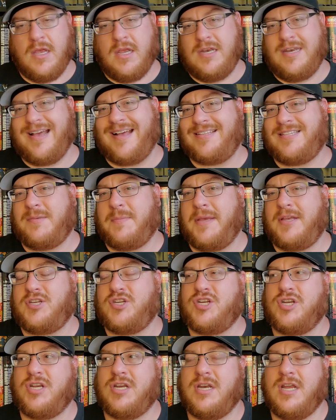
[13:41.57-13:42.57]
Not to
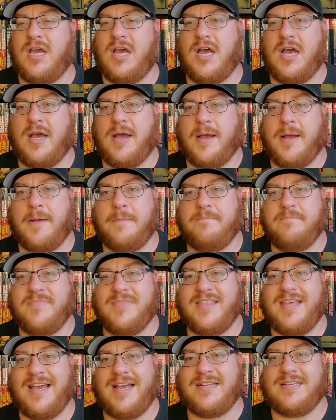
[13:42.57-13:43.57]
mention
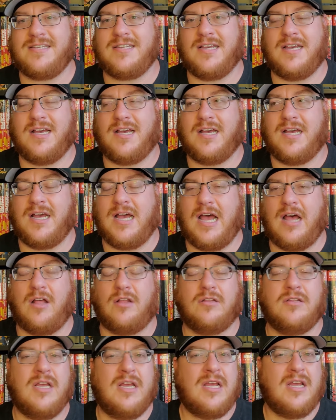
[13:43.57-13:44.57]
that
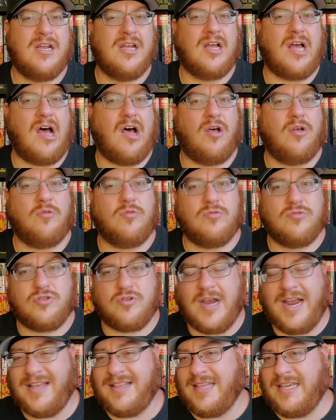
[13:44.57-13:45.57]
I'll
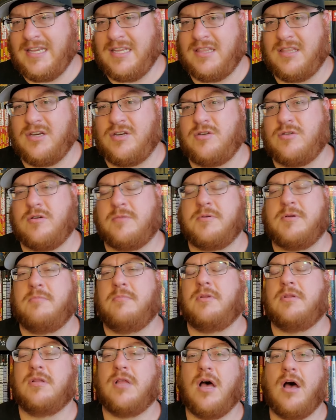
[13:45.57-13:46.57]
try and link it in the description
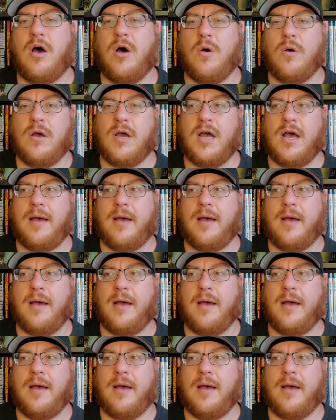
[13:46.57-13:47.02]
below,